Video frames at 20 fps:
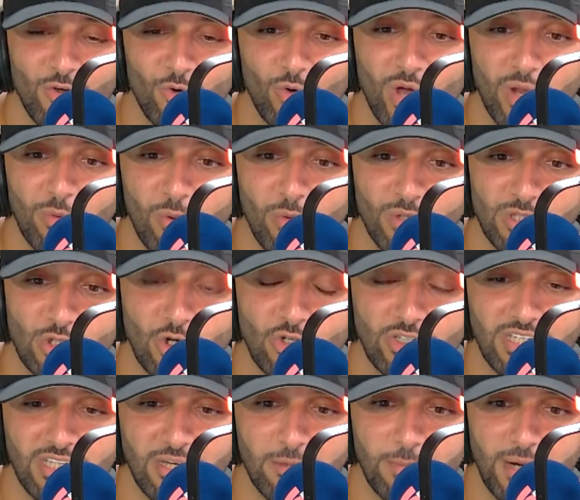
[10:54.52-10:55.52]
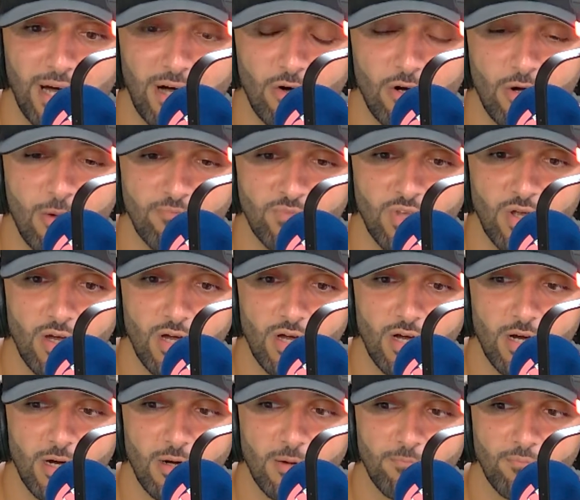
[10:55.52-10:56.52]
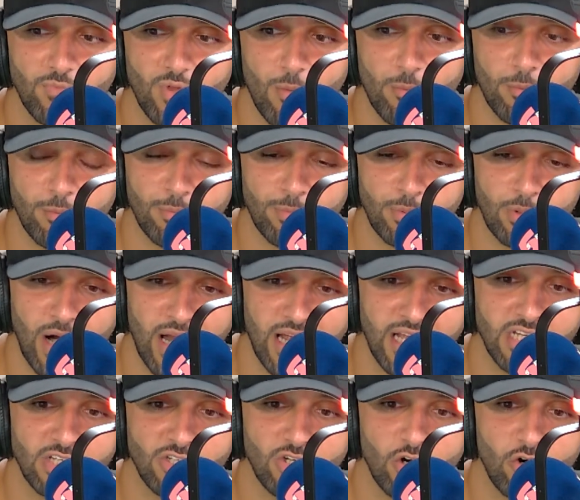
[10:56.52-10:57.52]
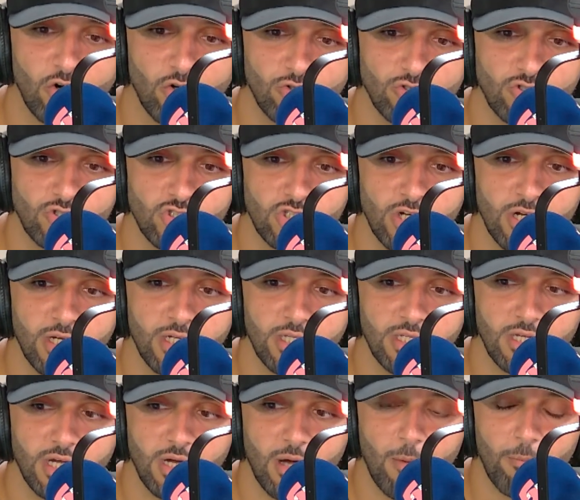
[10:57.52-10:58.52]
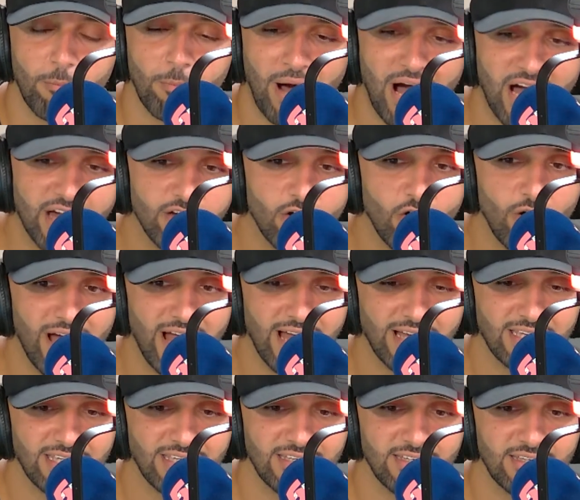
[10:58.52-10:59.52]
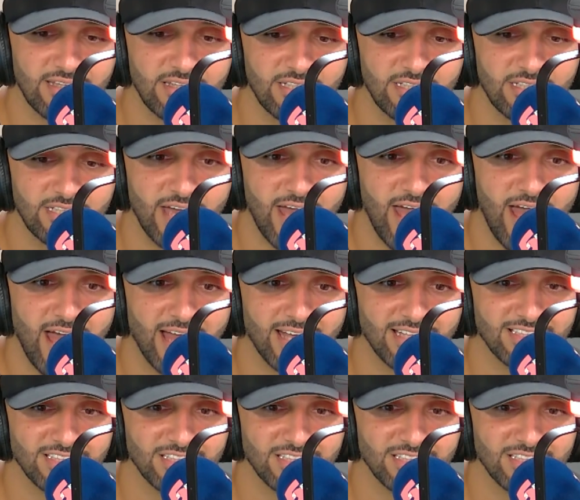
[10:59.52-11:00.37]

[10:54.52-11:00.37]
when we were talking about brain coach, biohacking, and